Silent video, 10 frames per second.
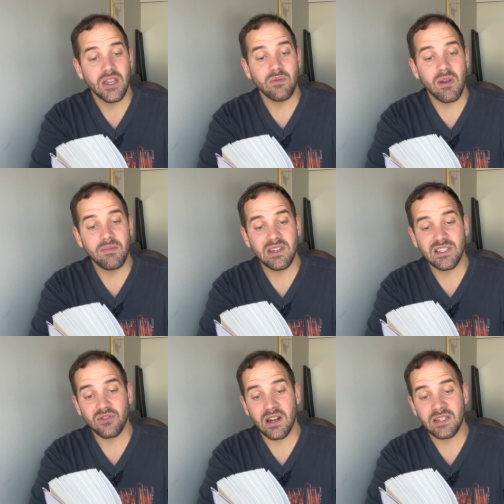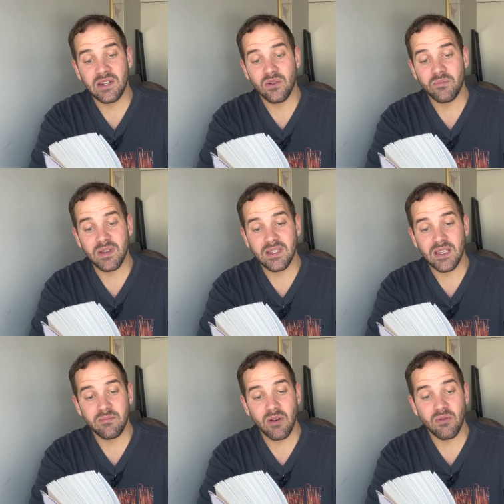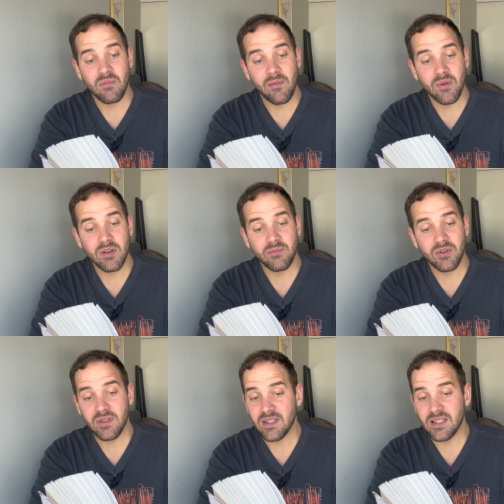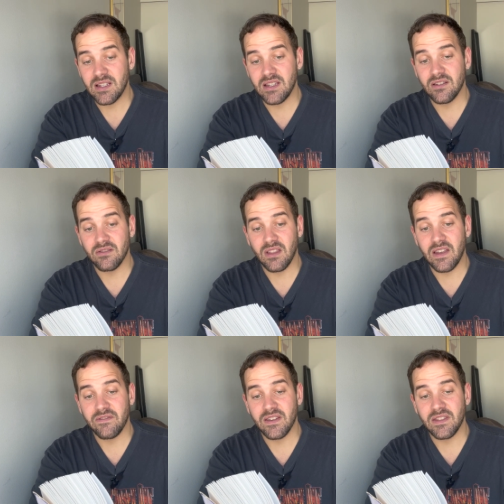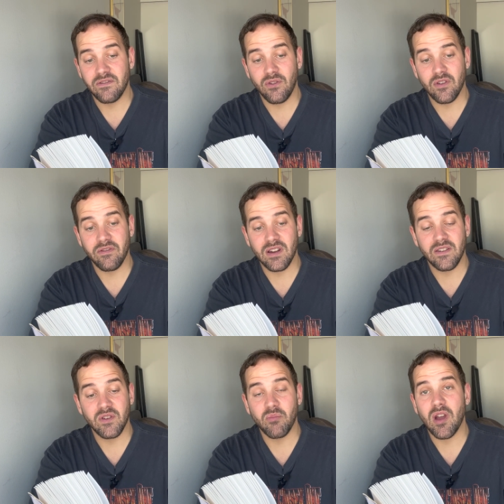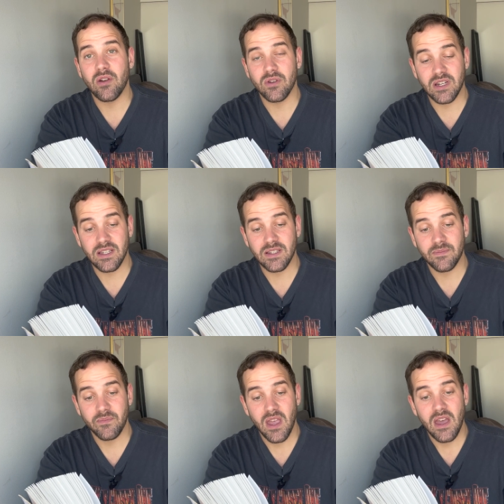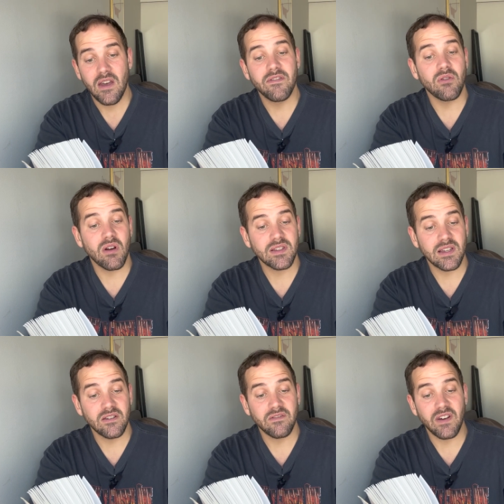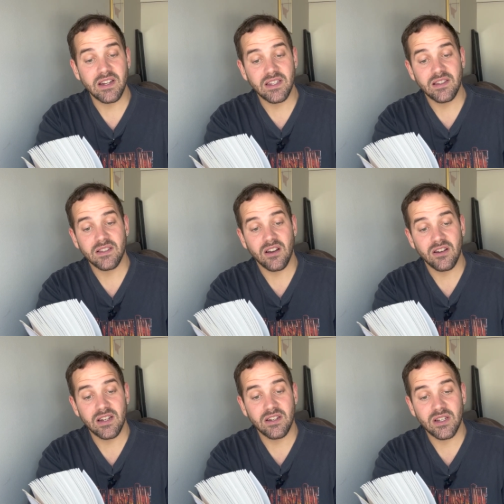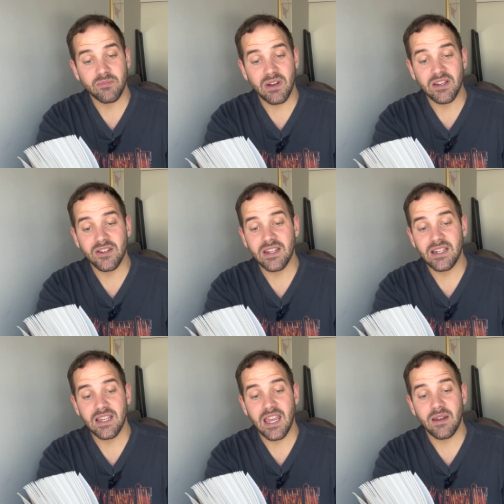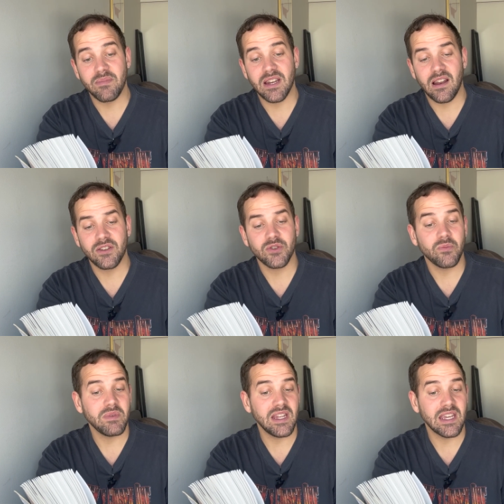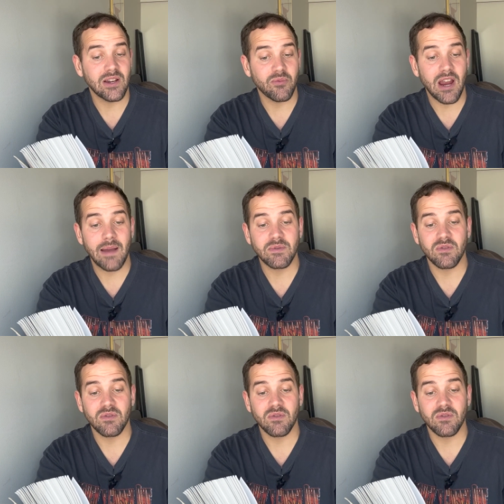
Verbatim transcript: You may be distracted or busy, but remember to put this in your life in the forefront of your priorities. If you are single, finding this card in your spread could indicate a potential meeting or perhaps